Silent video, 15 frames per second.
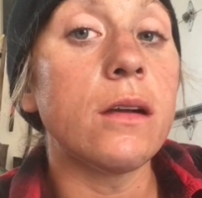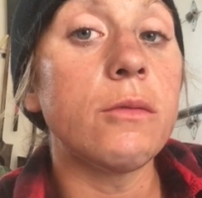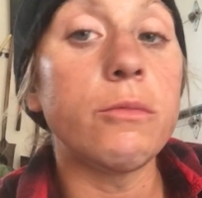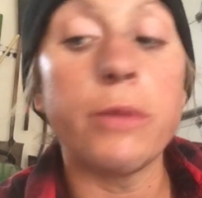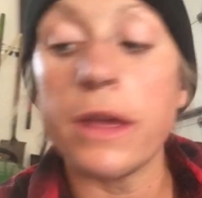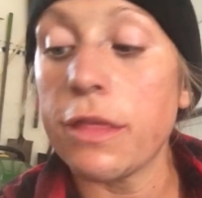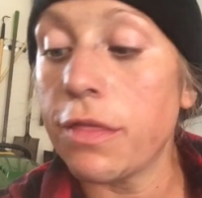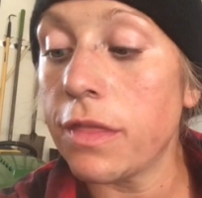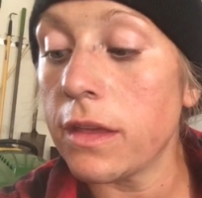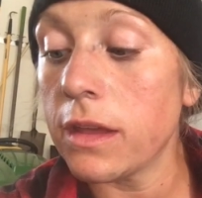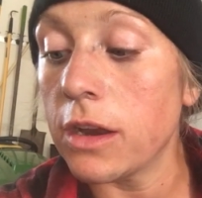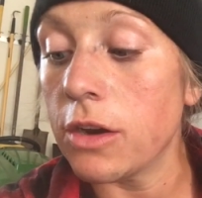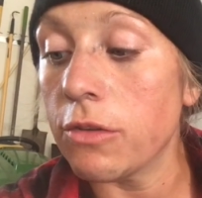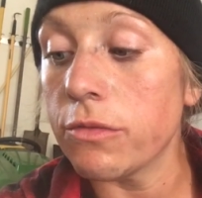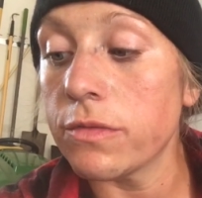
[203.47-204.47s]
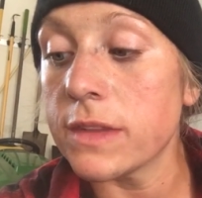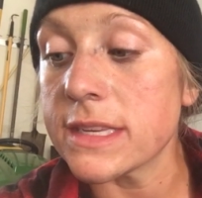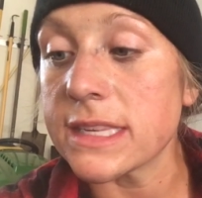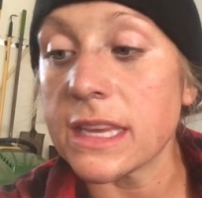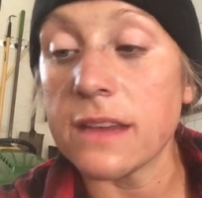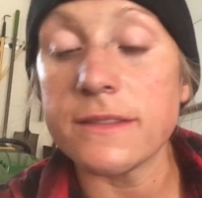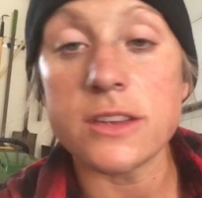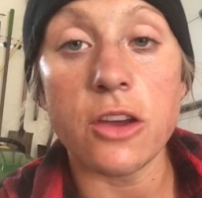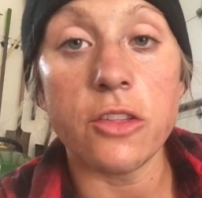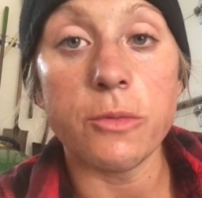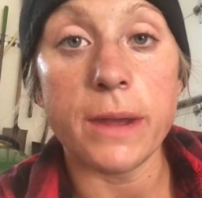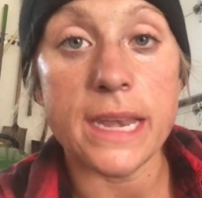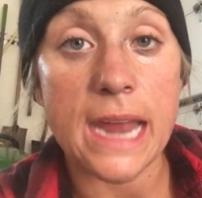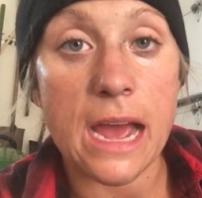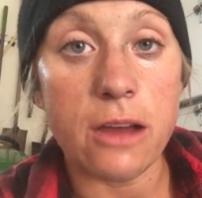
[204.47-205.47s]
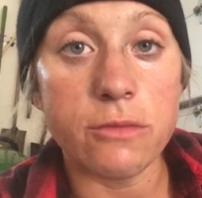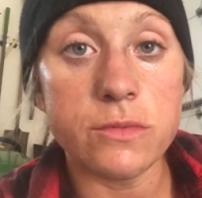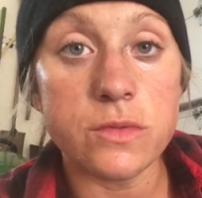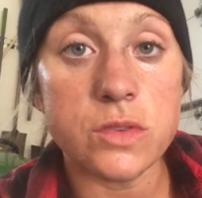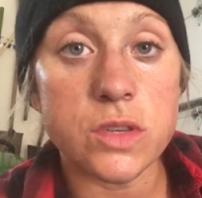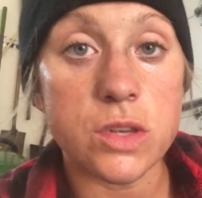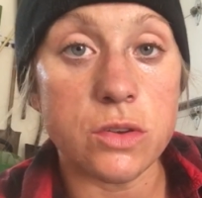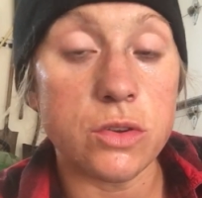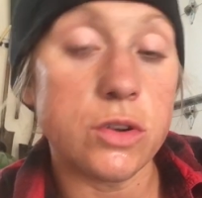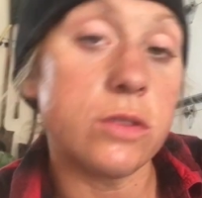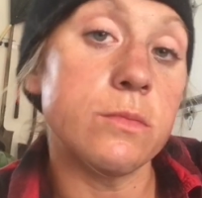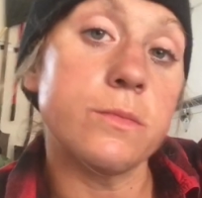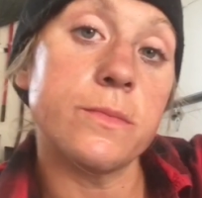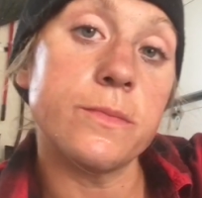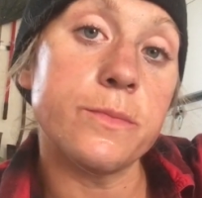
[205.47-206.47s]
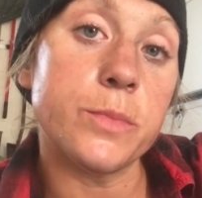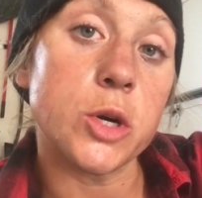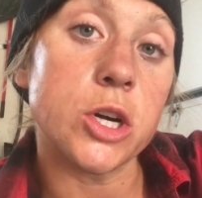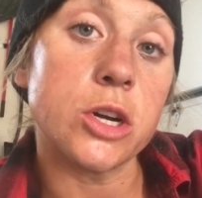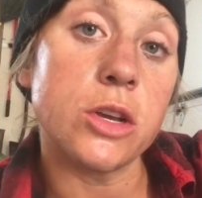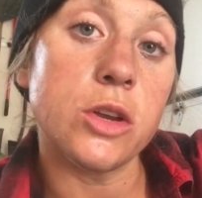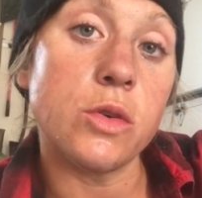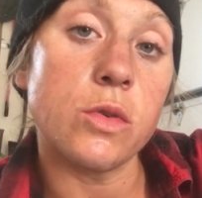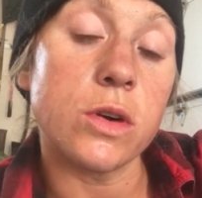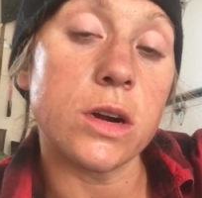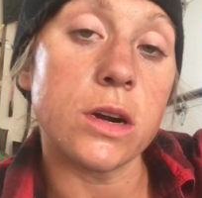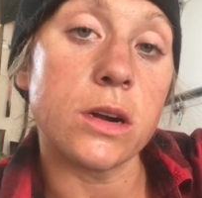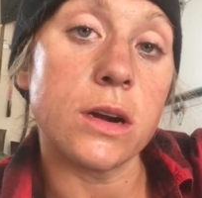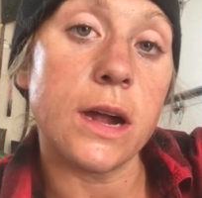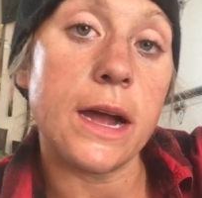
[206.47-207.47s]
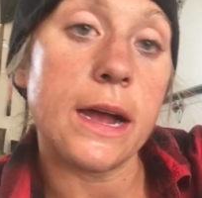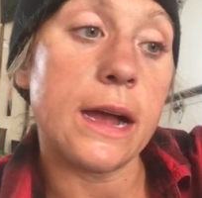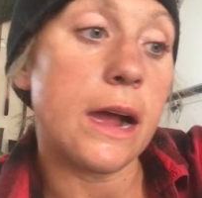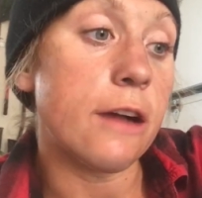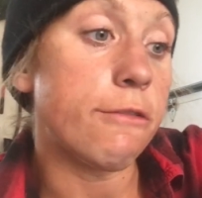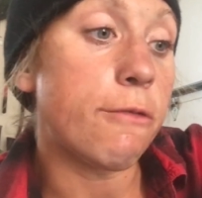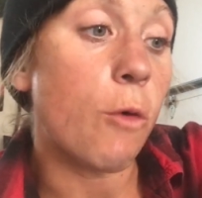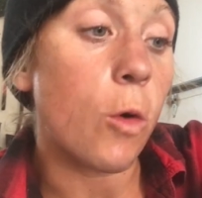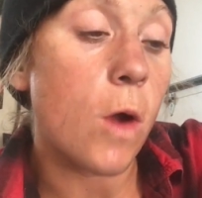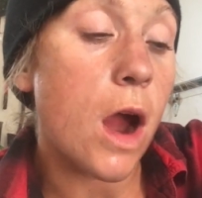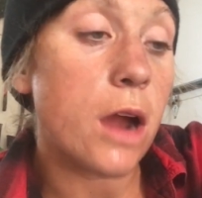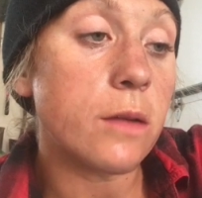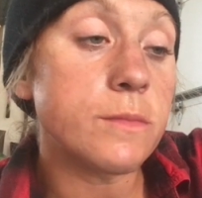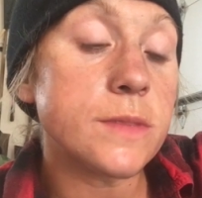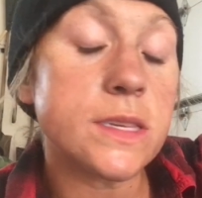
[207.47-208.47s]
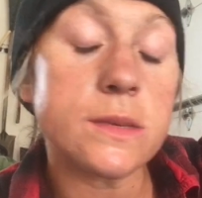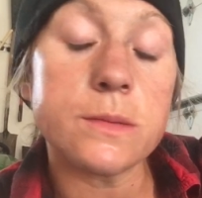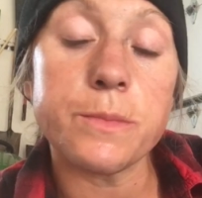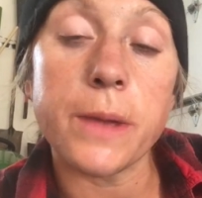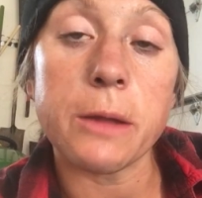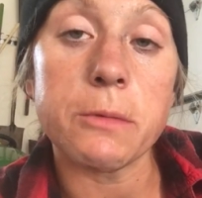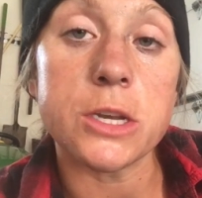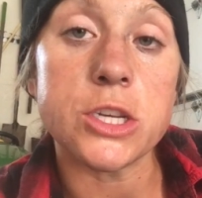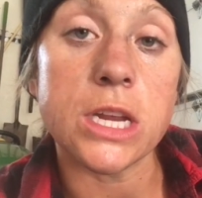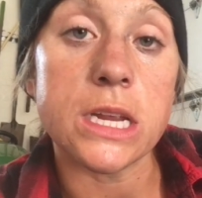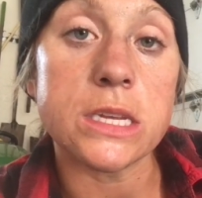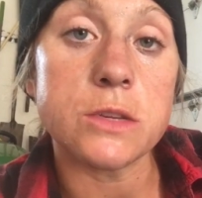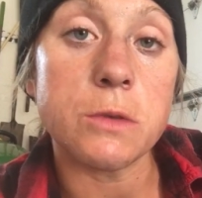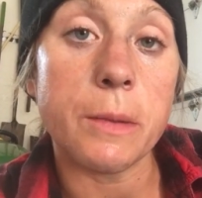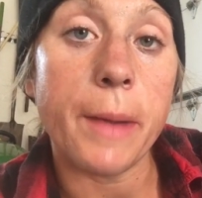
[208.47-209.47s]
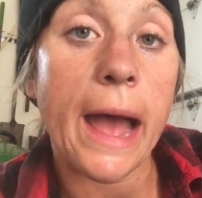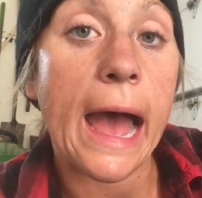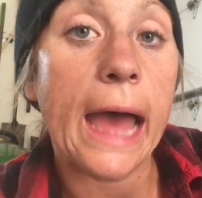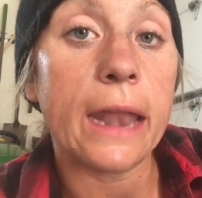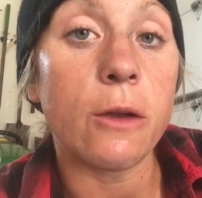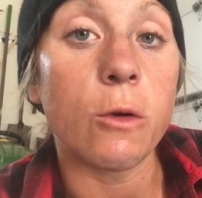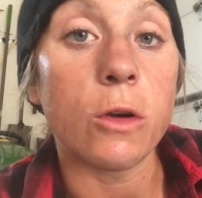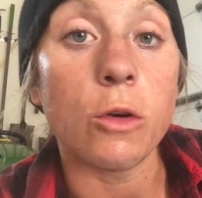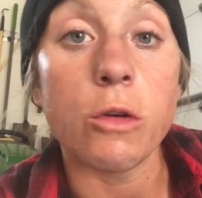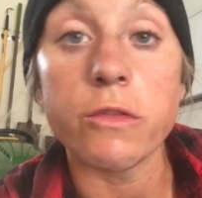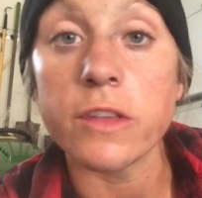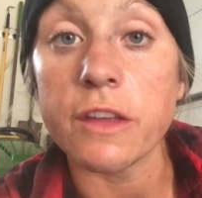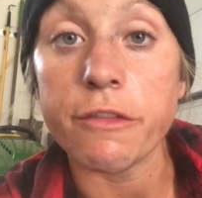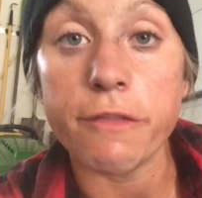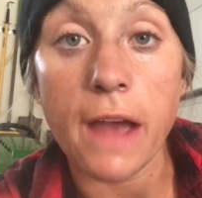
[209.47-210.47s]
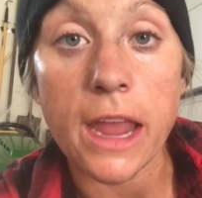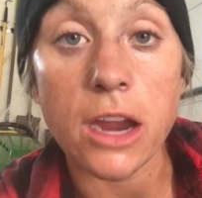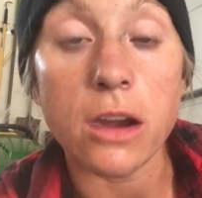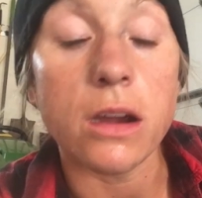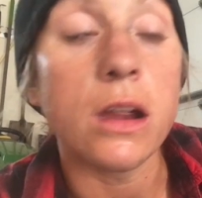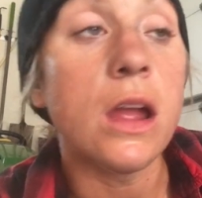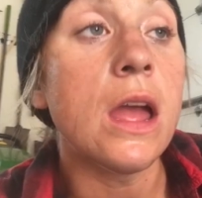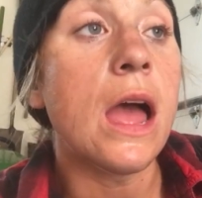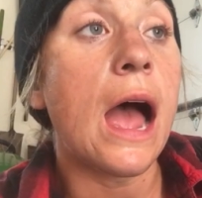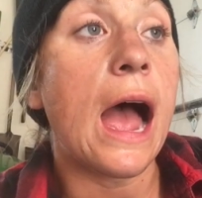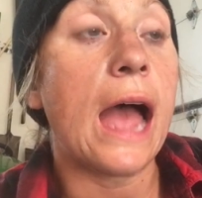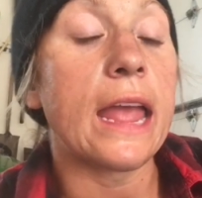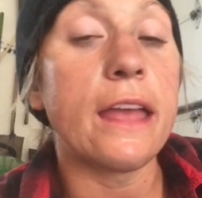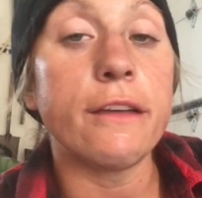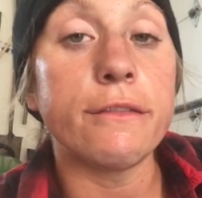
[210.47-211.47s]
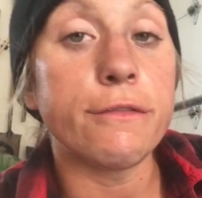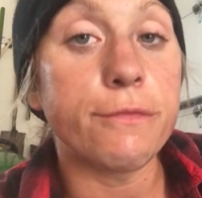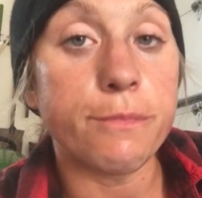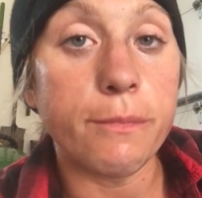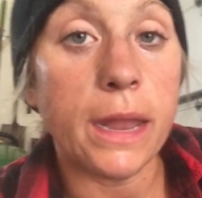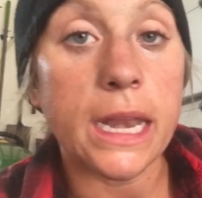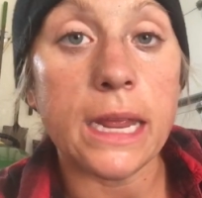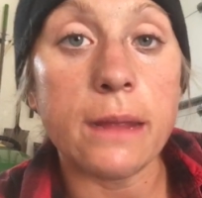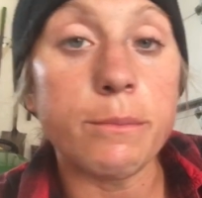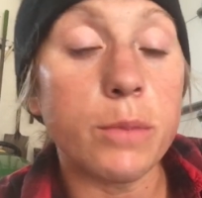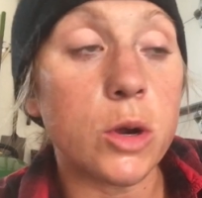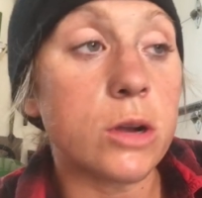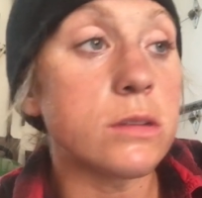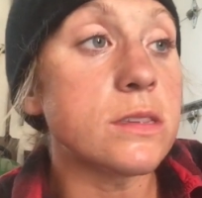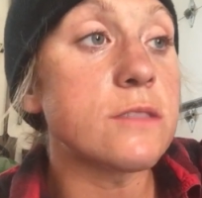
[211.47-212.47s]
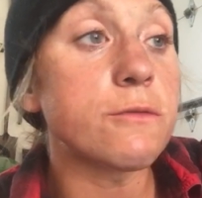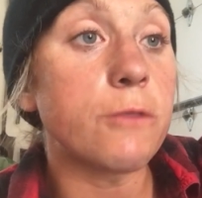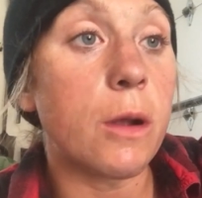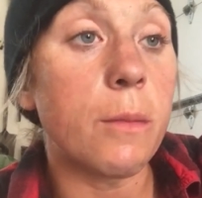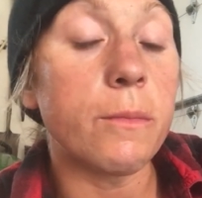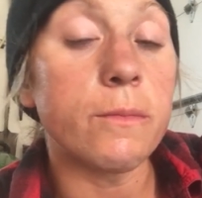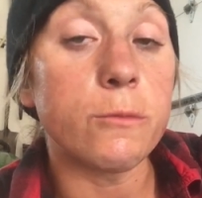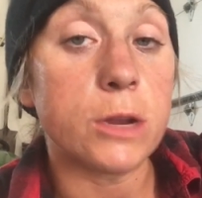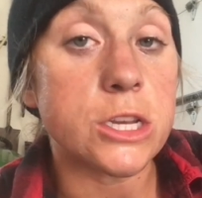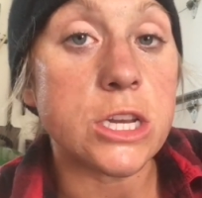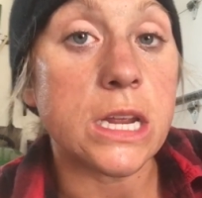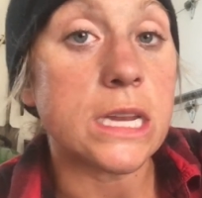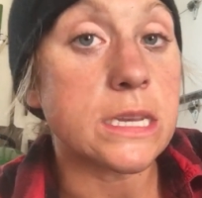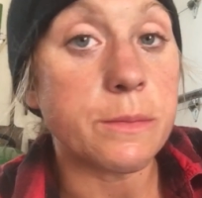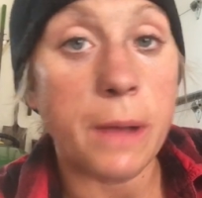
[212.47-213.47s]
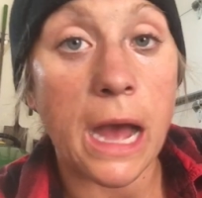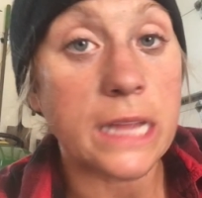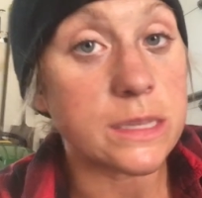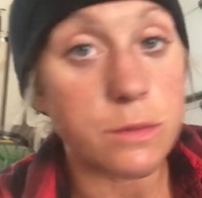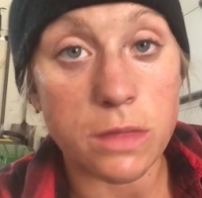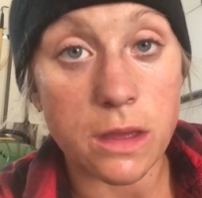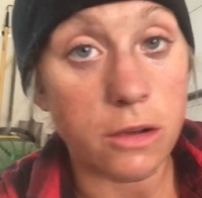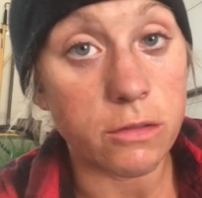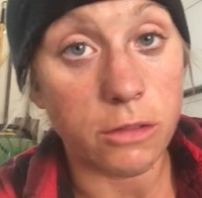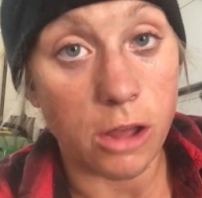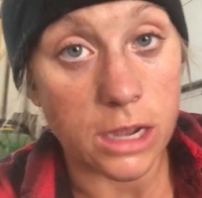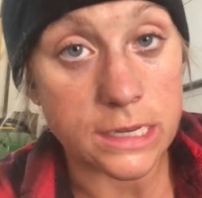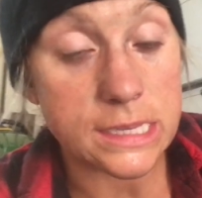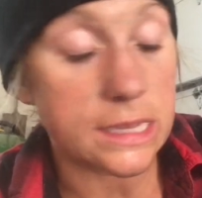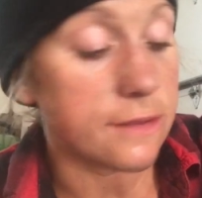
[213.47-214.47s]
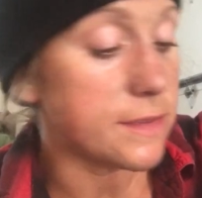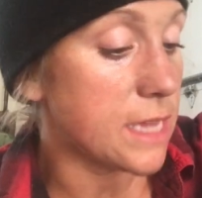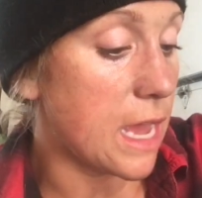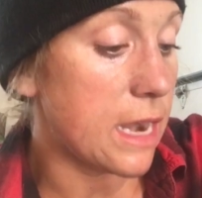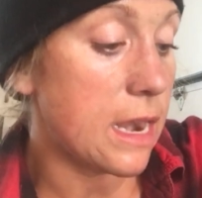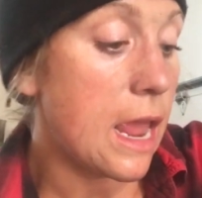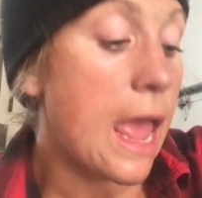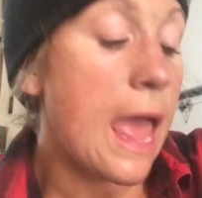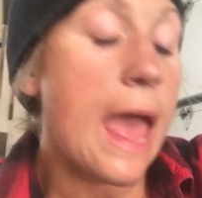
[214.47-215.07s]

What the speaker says: with, you know, the sleeves all the way down so you don't burn your forearms by reaching into a pot or over the fire. I have many burns from reaching into pots without long sleeves on.